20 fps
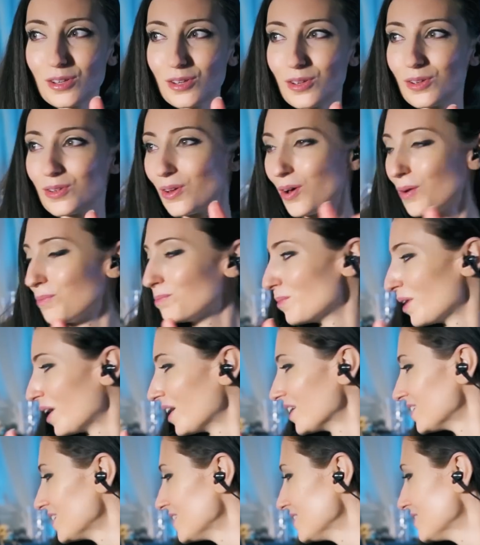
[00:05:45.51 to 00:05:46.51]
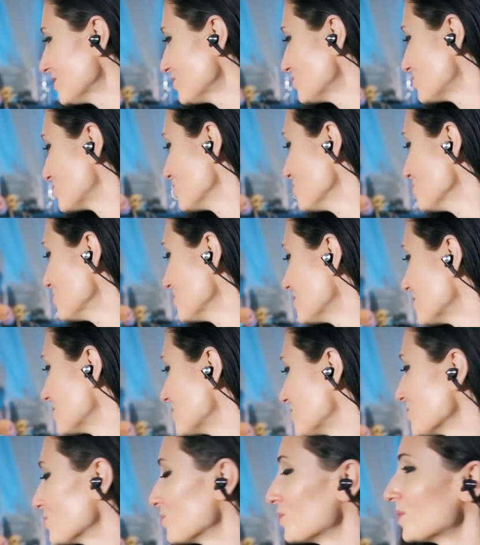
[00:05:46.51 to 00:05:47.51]
combining the two.
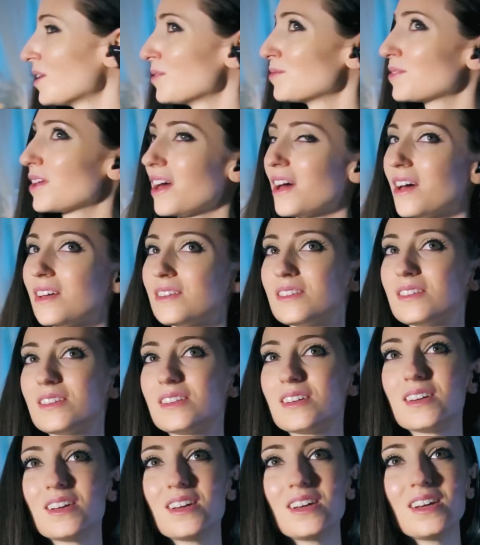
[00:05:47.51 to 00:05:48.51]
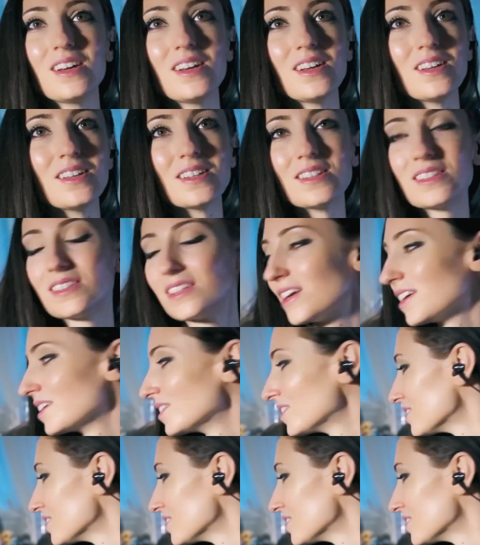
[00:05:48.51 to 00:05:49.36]
So when I've cast, say, the